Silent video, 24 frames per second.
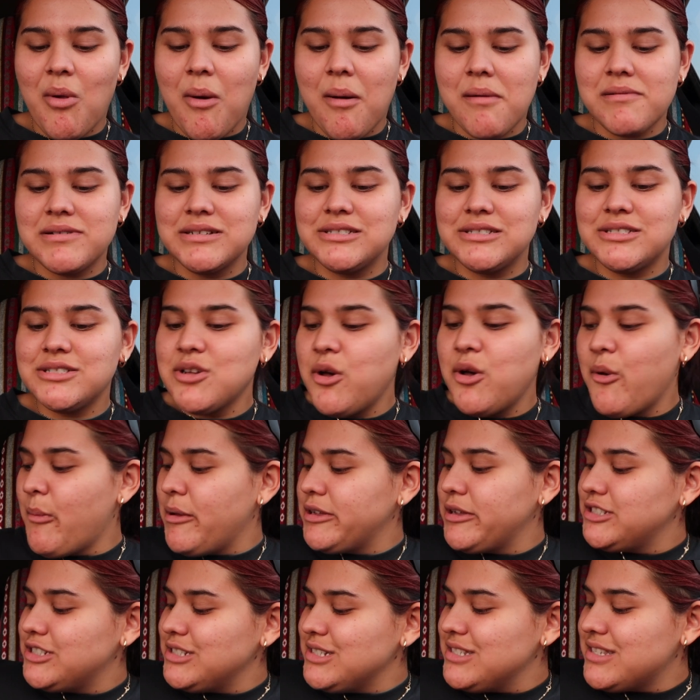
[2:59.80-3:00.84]
because so
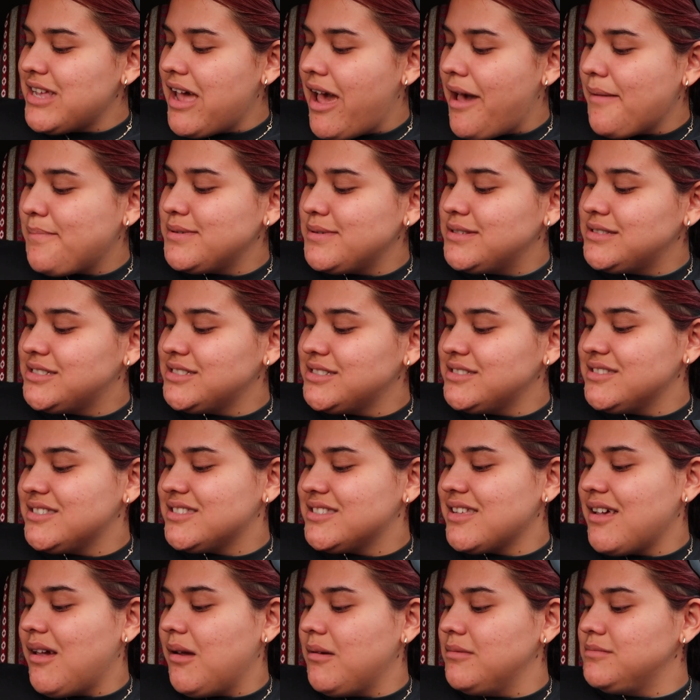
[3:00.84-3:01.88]
much has happened
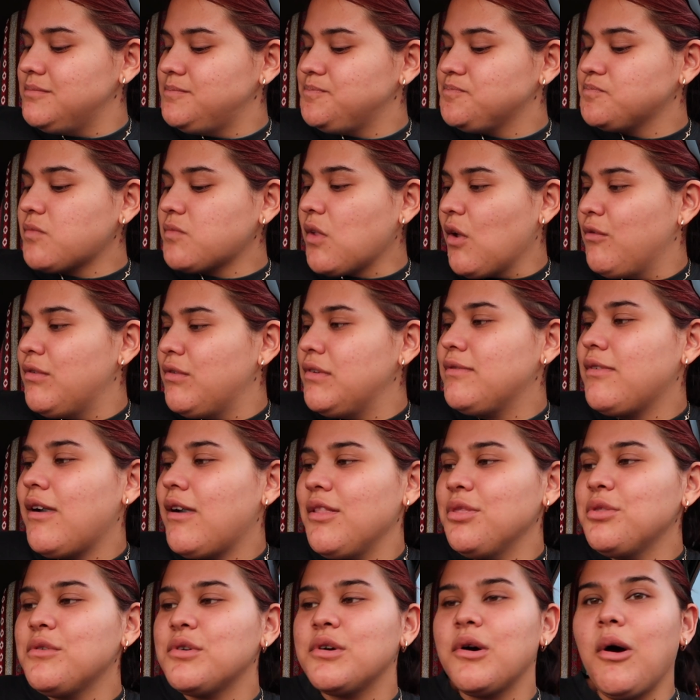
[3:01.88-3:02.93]
since then. We've
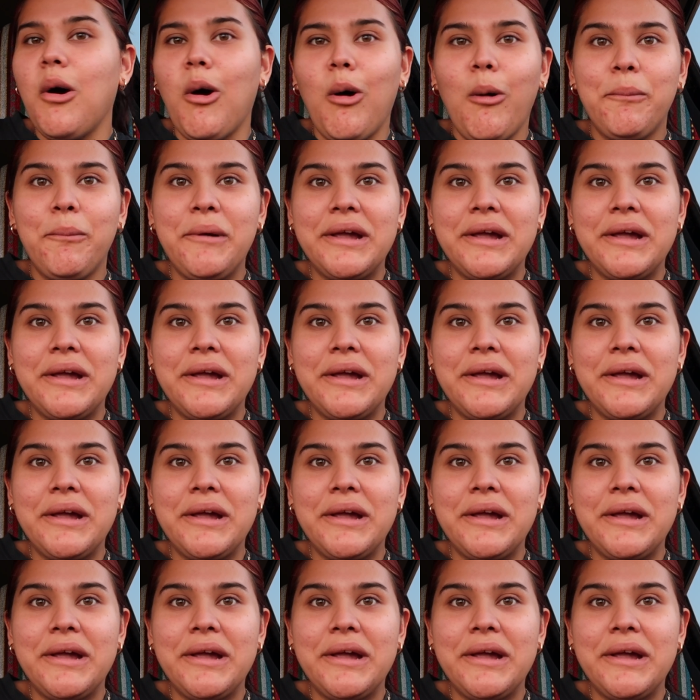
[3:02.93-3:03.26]
gone through a whole